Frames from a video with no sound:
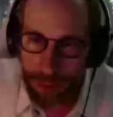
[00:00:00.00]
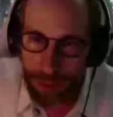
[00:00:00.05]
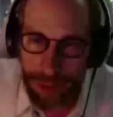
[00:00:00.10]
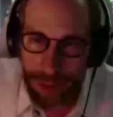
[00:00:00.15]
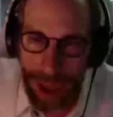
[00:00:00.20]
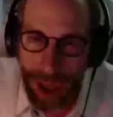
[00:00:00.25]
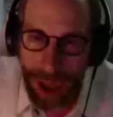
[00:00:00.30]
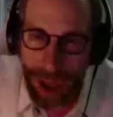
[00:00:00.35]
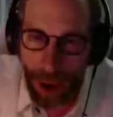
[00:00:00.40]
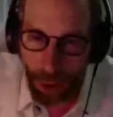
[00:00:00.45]

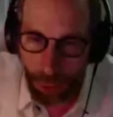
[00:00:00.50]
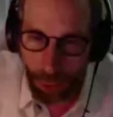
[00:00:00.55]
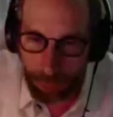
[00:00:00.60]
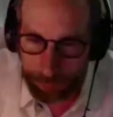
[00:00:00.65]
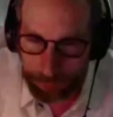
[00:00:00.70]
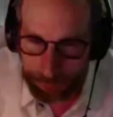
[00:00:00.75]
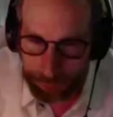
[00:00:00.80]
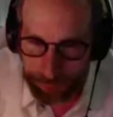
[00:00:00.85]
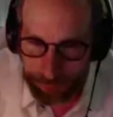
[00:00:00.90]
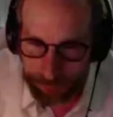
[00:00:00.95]
Now,
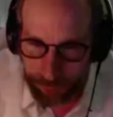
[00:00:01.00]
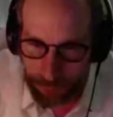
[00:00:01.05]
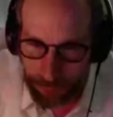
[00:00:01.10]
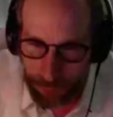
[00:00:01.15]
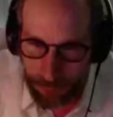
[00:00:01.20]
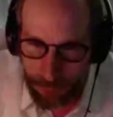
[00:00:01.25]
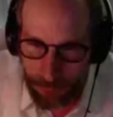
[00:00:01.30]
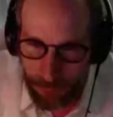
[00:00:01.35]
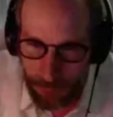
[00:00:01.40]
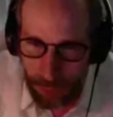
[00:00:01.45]

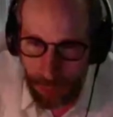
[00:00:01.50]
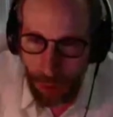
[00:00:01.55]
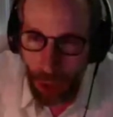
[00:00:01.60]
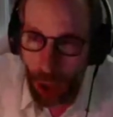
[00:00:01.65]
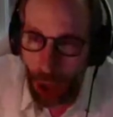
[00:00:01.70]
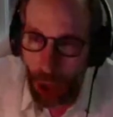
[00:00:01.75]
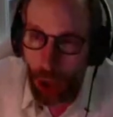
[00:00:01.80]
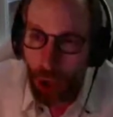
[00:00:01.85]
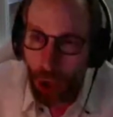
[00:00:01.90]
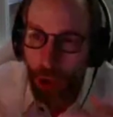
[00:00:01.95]

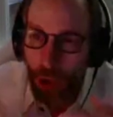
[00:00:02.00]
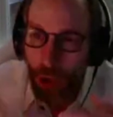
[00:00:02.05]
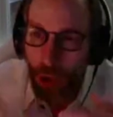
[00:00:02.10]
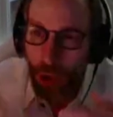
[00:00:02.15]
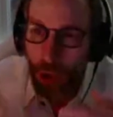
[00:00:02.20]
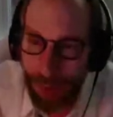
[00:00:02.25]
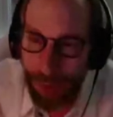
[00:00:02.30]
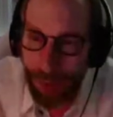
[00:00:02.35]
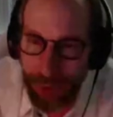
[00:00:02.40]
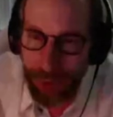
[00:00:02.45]

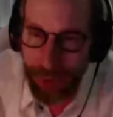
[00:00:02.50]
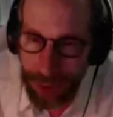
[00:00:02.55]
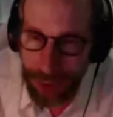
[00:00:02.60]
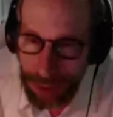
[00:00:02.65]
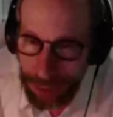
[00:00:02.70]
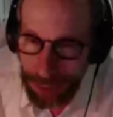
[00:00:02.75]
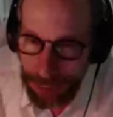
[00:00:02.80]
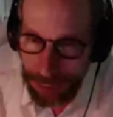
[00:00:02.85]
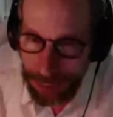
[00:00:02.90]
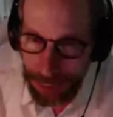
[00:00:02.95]

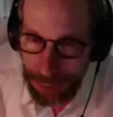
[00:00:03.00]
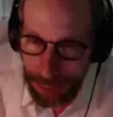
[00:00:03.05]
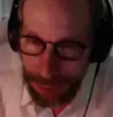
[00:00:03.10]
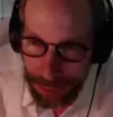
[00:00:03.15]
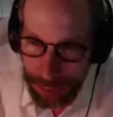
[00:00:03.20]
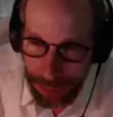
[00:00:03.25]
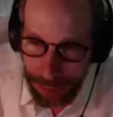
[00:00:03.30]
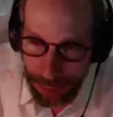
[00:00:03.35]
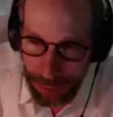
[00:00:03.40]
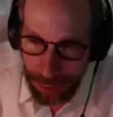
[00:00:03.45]
gravity
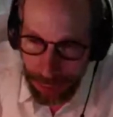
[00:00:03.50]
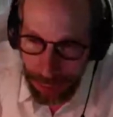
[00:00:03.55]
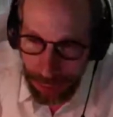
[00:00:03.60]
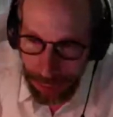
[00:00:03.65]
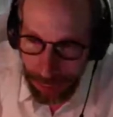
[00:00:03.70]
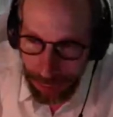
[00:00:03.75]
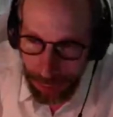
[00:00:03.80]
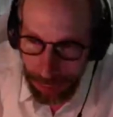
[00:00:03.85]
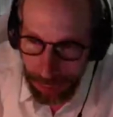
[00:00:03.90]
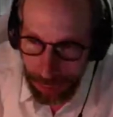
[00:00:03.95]

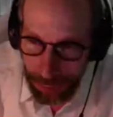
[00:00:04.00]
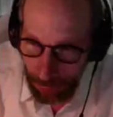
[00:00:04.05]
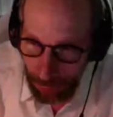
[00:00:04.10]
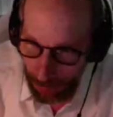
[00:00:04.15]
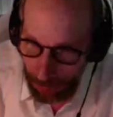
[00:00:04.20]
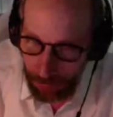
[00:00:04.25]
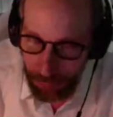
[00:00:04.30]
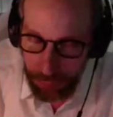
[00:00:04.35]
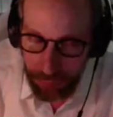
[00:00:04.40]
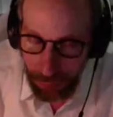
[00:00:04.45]

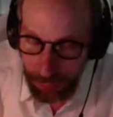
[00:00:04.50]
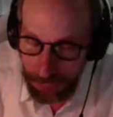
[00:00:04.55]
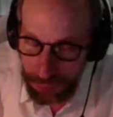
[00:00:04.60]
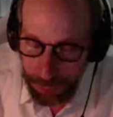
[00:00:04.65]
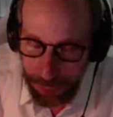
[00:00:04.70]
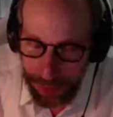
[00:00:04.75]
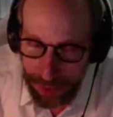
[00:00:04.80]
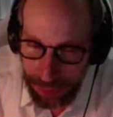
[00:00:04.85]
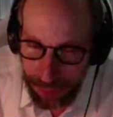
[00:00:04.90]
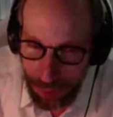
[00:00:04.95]
travels at the
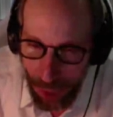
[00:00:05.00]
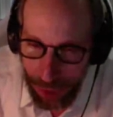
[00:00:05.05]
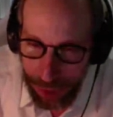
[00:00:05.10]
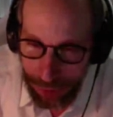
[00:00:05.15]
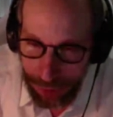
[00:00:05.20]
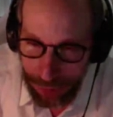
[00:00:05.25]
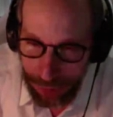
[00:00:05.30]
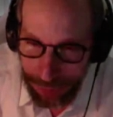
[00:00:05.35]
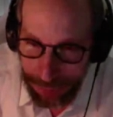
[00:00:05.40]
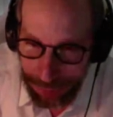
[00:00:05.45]
speed of
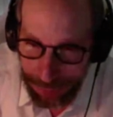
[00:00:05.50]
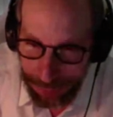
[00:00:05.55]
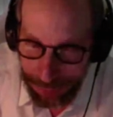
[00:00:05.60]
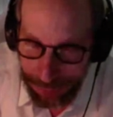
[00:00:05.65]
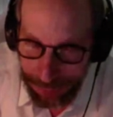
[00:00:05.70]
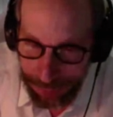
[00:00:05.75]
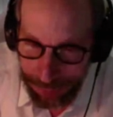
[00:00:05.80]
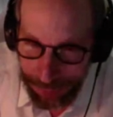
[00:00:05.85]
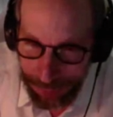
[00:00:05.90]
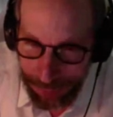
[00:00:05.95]
light,
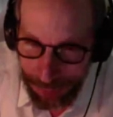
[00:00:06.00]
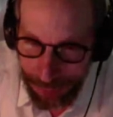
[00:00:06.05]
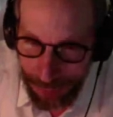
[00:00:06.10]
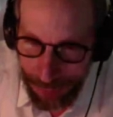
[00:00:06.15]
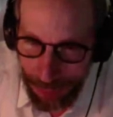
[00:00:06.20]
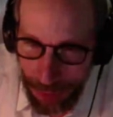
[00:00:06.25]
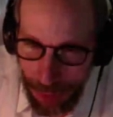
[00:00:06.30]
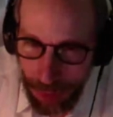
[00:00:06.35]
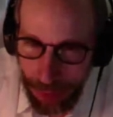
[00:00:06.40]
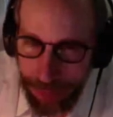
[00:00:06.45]

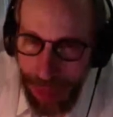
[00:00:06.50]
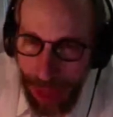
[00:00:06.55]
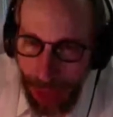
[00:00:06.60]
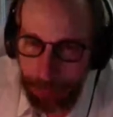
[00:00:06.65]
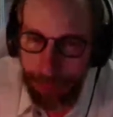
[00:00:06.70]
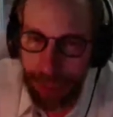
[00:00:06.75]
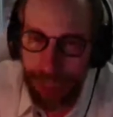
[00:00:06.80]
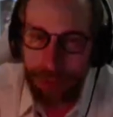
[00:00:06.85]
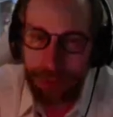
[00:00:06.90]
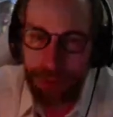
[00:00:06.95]
and that
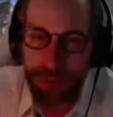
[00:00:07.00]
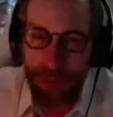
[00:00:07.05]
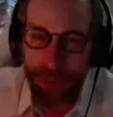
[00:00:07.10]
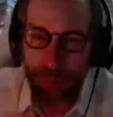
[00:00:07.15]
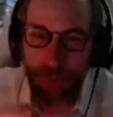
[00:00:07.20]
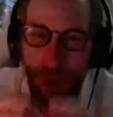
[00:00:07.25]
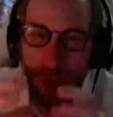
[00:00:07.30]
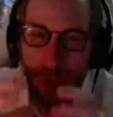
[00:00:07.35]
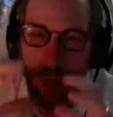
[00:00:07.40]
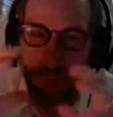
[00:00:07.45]
means
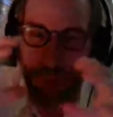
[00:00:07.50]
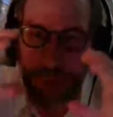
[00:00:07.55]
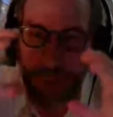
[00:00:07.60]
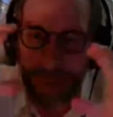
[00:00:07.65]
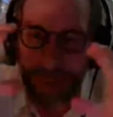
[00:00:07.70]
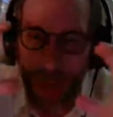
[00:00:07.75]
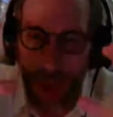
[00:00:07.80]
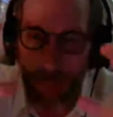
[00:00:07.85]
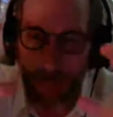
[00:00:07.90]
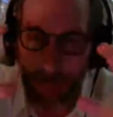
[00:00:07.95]
if I have a
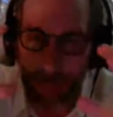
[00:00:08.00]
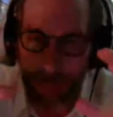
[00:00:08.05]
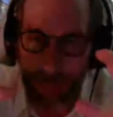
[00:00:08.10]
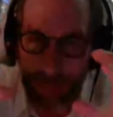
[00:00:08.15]
lump